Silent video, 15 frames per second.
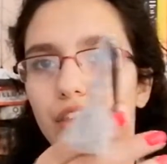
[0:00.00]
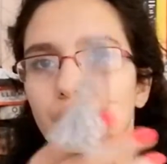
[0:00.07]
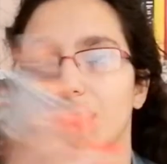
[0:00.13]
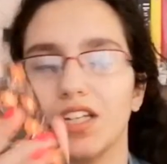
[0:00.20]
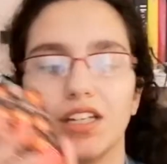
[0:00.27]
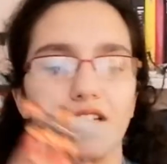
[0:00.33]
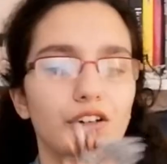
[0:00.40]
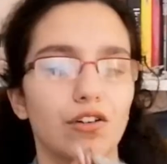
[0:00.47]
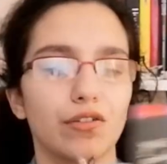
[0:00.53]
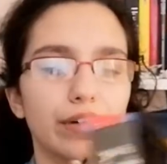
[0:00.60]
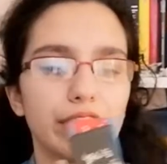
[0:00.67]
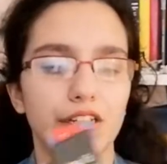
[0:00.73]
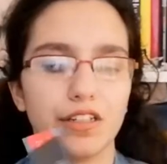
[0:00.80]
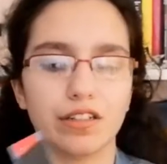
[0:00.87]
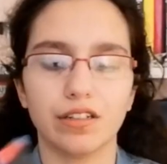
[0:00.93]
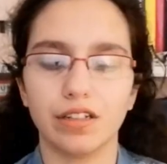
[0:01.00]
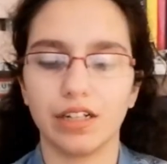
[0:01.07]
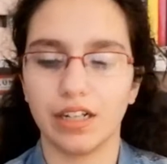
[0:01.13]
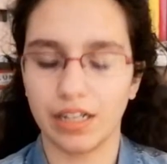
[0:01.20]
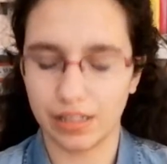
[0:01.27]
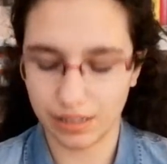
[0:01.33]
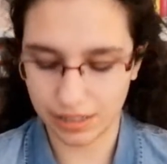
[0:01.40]
thingy over here,
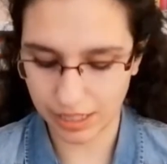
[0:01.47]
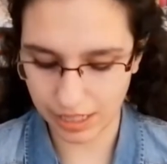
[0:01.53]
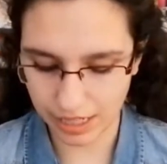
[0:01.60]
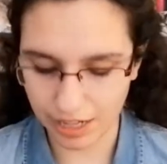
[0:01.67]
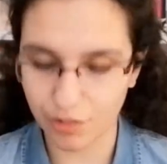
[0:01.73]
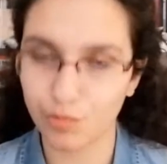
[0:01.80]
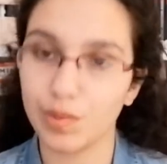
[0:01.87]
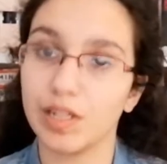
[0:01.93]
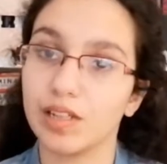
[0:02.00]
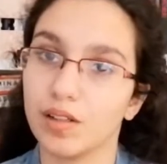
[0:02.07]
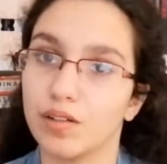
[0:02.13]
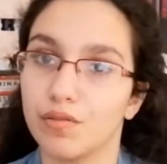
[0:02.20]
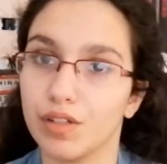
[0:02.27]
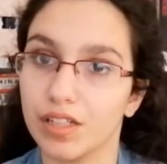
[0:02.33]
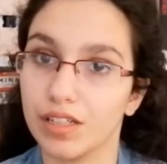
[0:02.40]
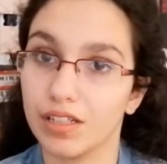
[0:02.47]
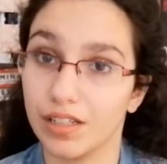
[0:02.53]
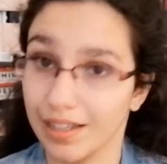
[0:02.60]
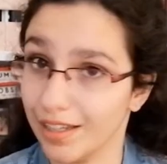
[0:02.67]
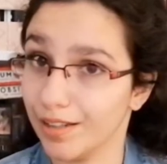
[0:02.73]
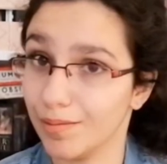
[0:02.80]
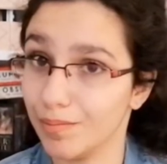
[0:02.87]
and they have been living
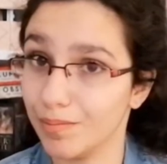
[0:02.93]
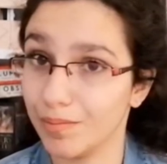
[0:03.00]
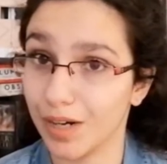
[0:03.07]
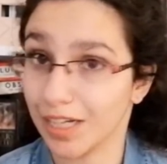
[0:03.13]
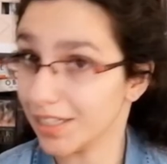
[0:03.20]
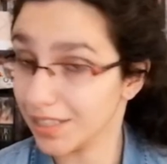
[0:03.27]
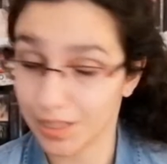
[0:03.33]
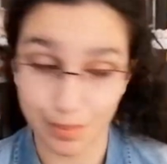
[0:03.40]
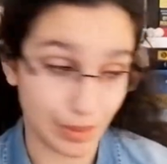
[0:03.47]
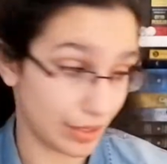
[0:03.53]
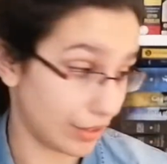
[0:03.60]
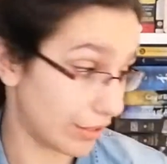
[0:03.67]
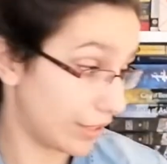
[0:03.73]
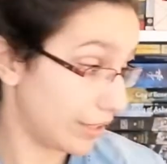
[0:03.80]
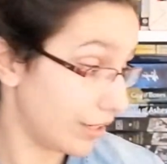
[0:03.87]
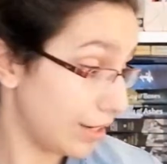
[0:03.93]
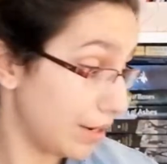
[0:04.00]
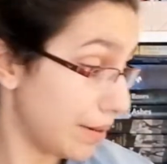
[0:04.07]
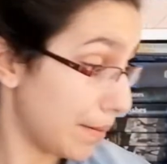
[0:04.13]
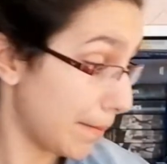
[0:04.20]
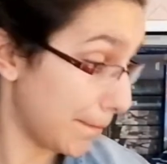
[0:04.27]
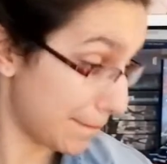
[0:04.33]
in my TBR
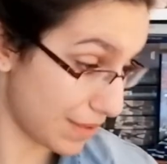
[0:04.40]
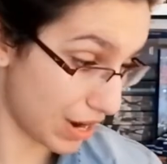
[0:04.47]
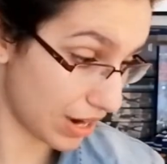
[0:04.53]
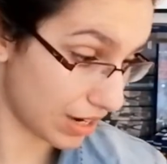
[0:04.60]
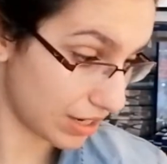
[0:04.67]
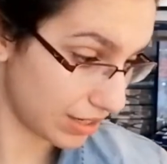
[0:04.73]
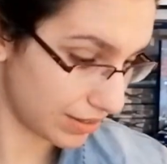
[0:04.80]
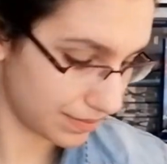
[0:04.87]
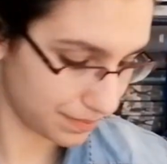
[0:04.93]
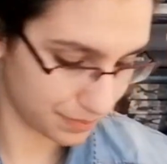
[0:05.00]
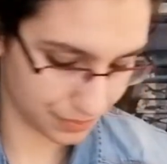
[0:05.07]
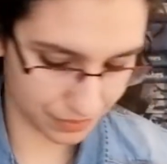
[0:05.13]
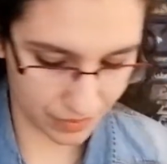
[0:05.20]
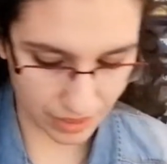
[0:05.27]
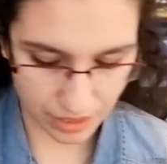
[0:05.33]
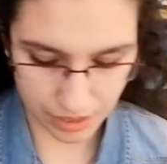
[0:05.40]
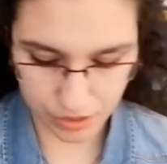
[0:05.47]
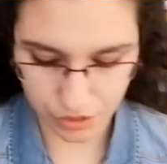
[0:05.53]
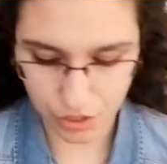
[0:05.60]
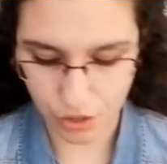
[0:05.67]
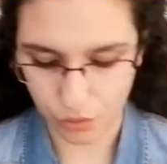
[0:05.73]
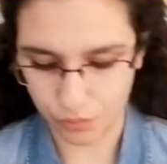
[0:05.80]
mug.
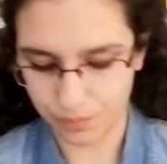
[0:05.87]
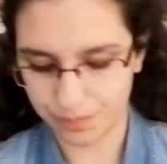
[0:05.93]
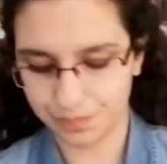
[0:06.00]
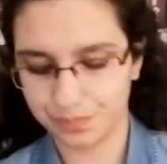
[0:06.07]
So,